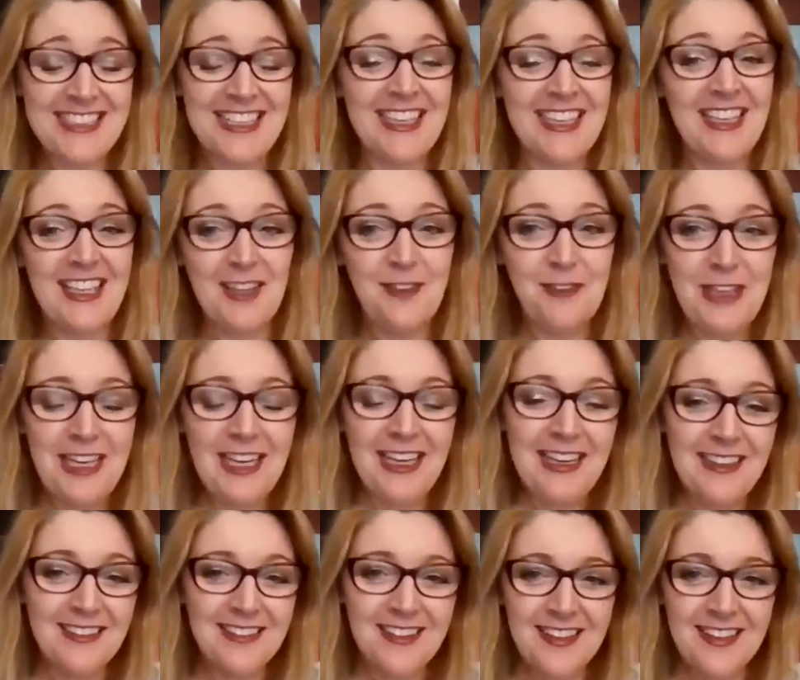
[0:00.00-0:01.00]
Like, here we
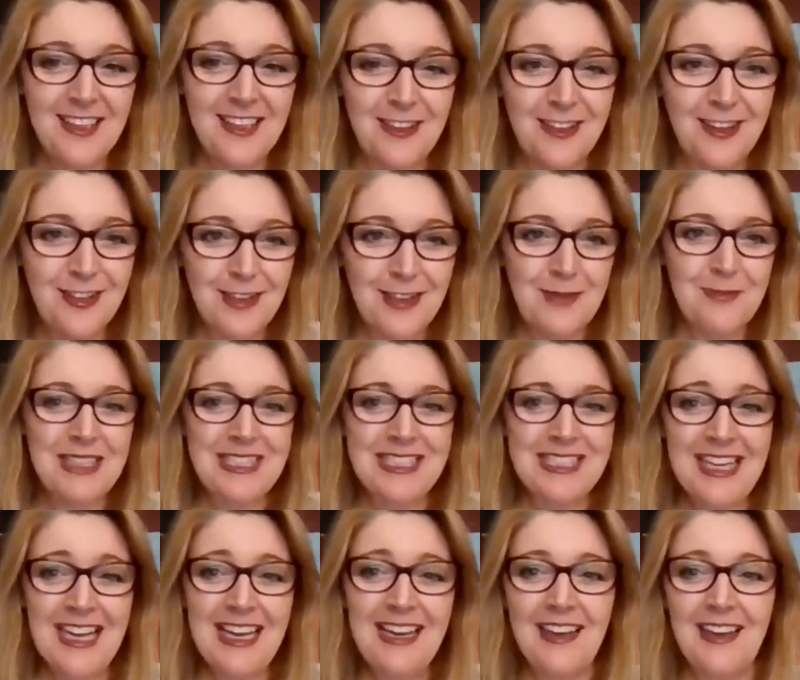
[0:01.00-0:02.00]
are, 3 months
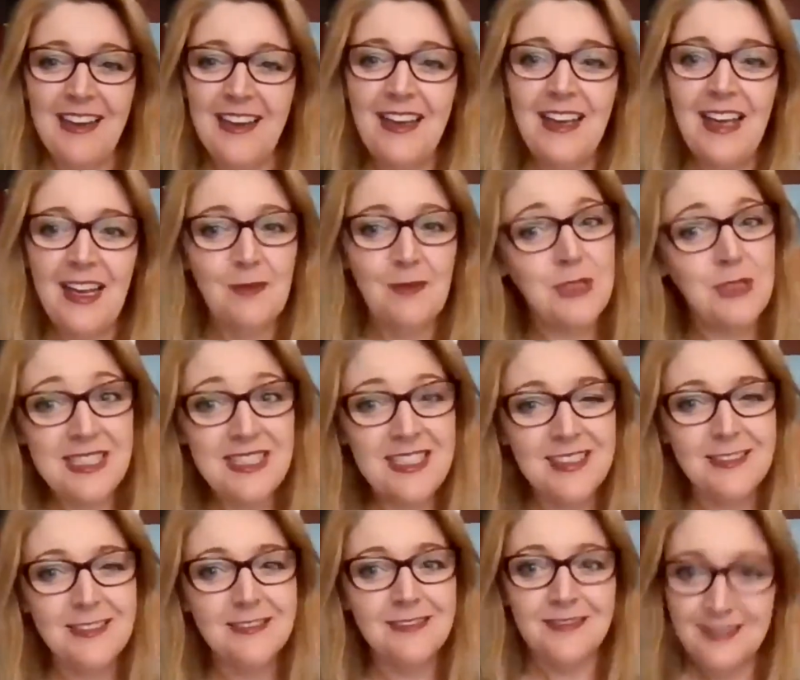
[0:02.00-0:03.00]
later, and we're
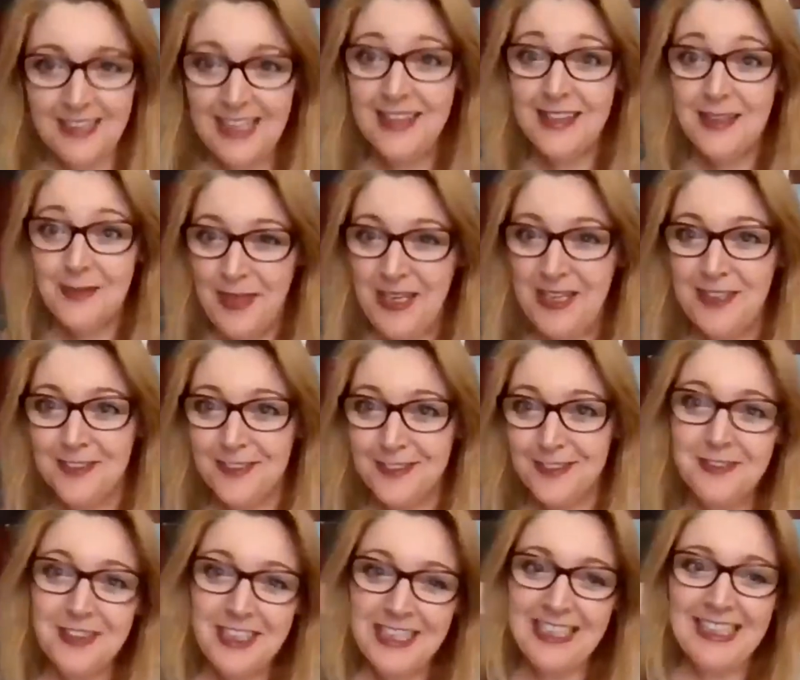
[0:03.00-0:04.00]
still in the middle,
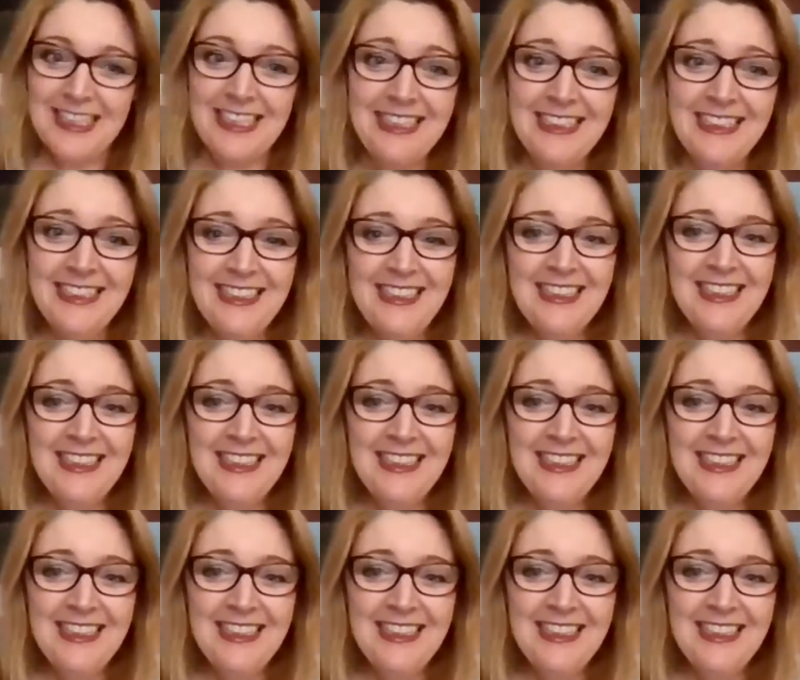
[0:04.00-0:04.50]
really,